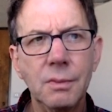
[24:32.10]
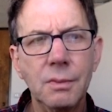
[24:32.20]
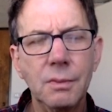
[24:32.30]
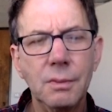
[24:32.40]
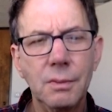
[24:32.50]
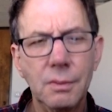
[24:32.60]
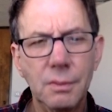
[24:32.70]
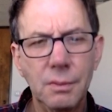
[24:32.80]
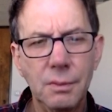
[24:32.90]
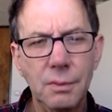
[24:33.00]

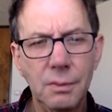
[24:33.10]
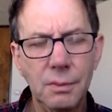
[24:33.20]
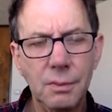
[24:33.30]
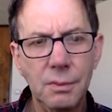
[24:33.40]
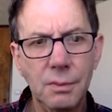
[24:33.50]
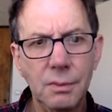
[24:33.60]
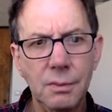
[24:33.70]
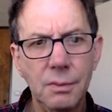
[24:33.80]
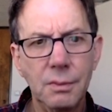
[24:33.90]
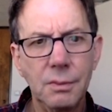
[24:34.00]

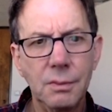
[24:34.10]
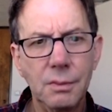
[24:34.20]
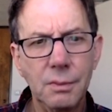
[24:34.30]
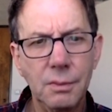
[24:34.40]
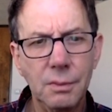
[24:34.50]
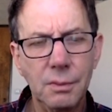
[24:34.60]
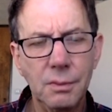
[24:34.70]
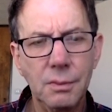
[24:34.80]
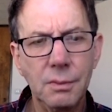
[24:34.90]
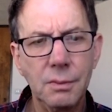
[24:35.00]

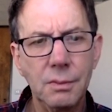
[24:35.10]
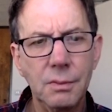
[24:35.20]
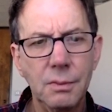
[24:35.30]
The person shown says nothing.